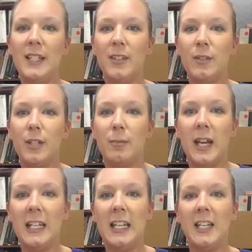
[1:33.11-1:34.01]
these are some
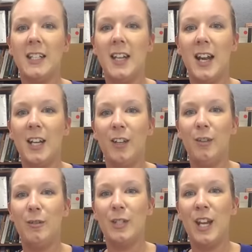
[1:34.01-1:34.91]
techniques that I could
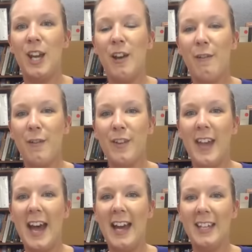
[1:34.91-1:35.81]
use for
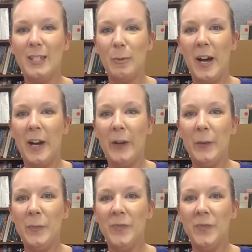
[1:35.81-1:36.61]
that as well.